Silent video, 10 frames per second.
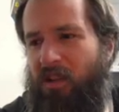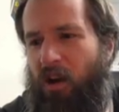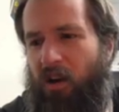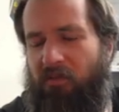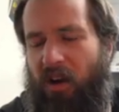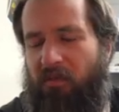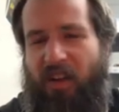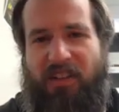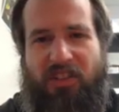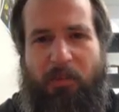
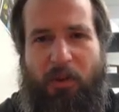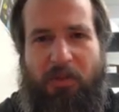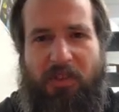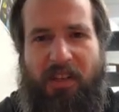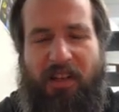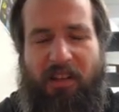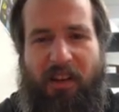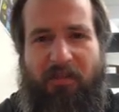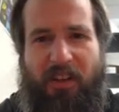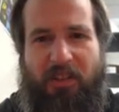vegetables, eating a
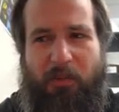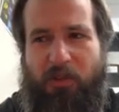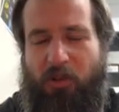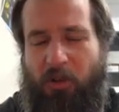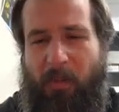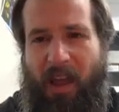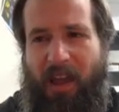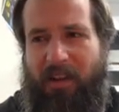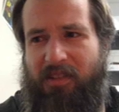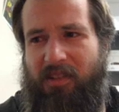lot of vegetables good or
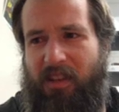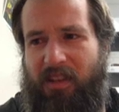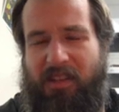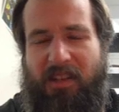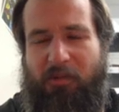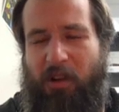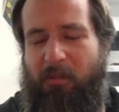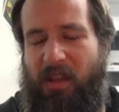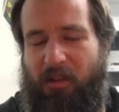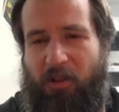bad? Is like, is eating red
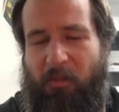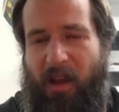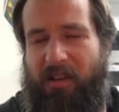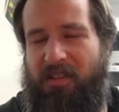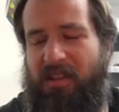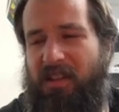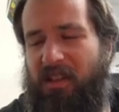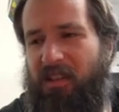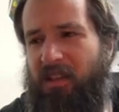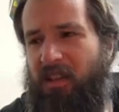meat good or bad? Is
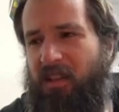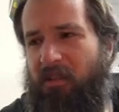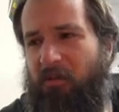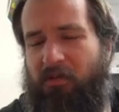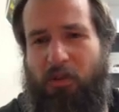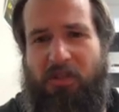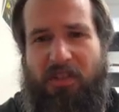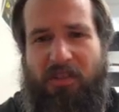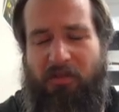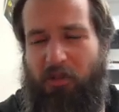eating
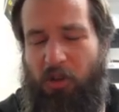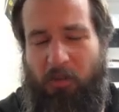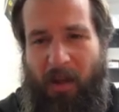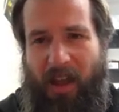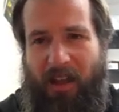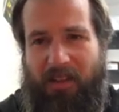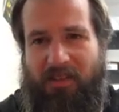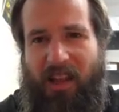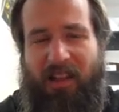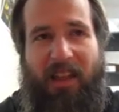fruits good or bad?
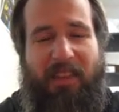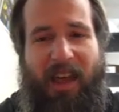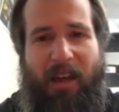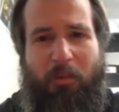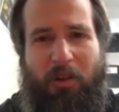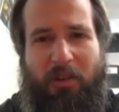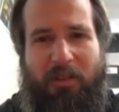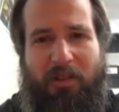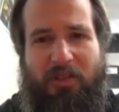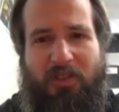It's not like that, where
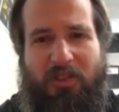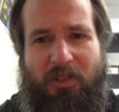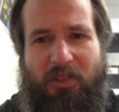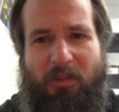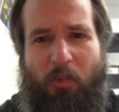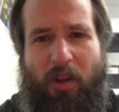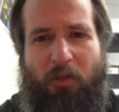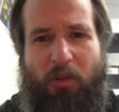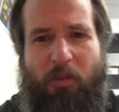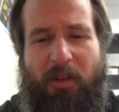there's some
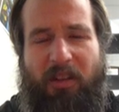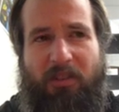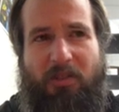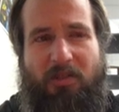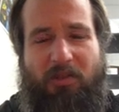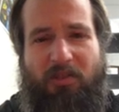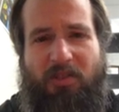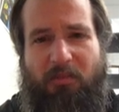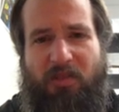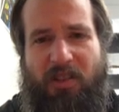wiggle room and there's
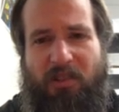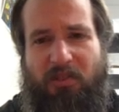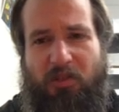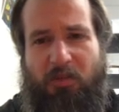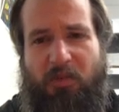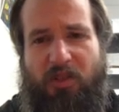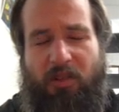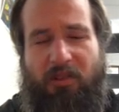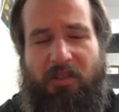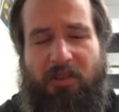some substantial
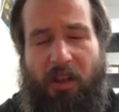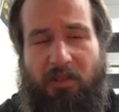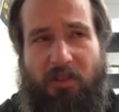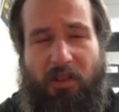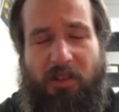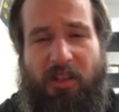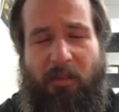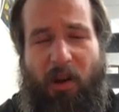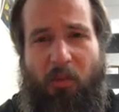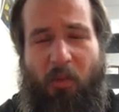uncertainty
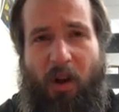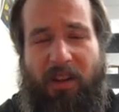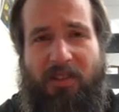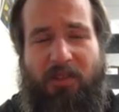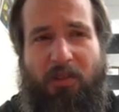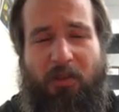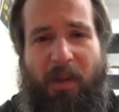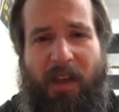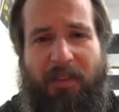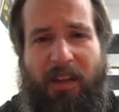about what is good or
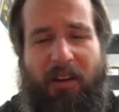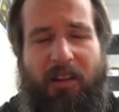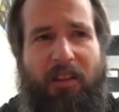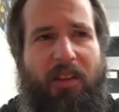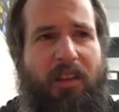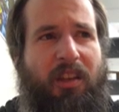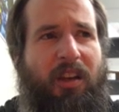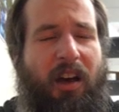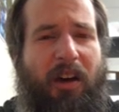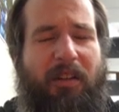bad there.
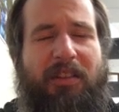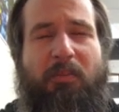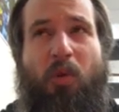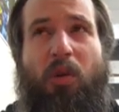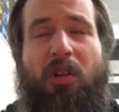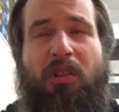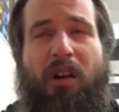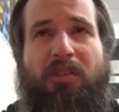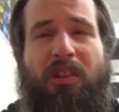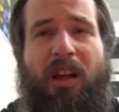It's more
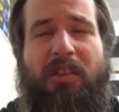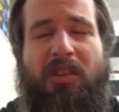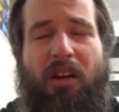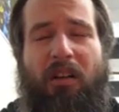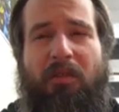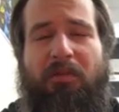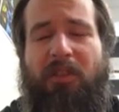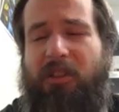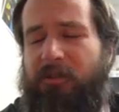along the lines of